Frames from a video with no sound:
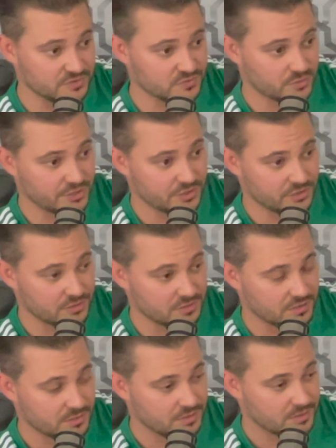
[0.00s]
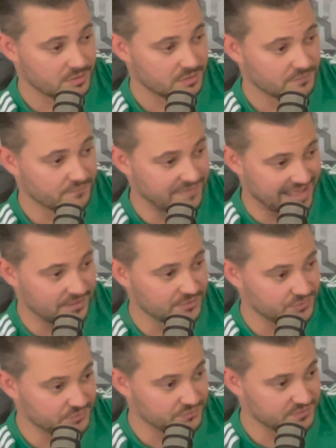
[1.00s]
What are your
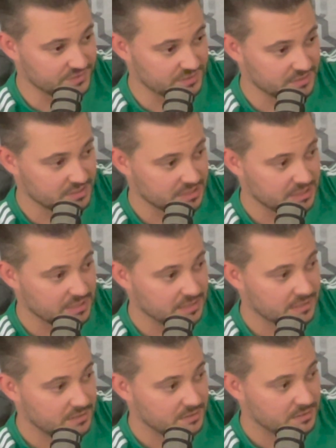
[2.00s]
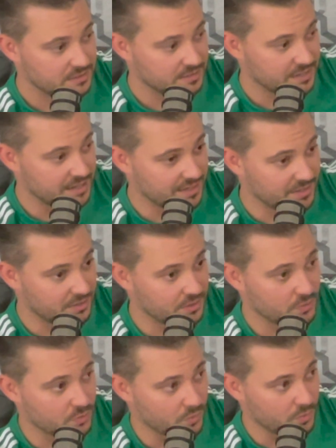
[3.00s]
values? And
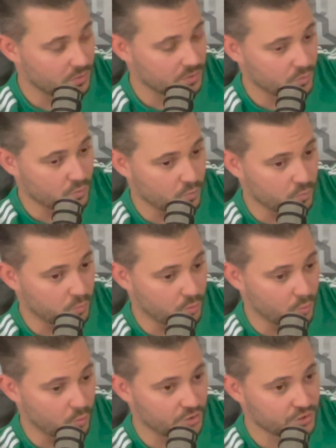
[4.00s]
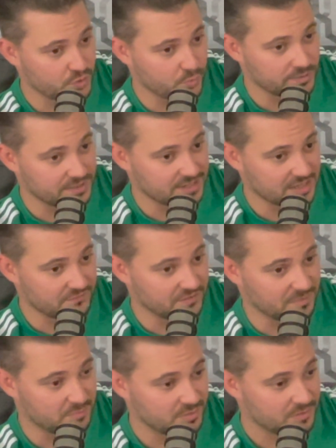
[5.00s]
what are you willing to give
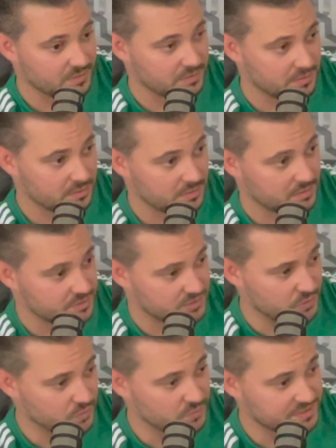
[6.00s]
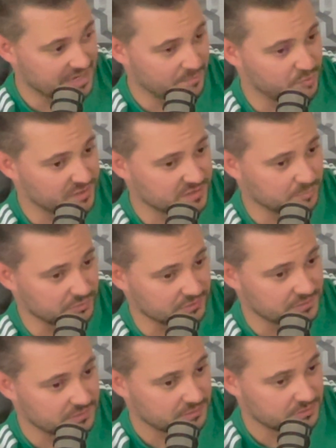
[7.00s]
up to stay principled
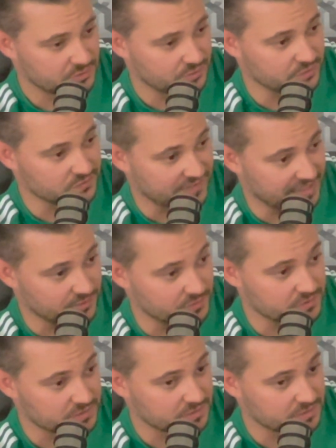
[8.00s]
to those values?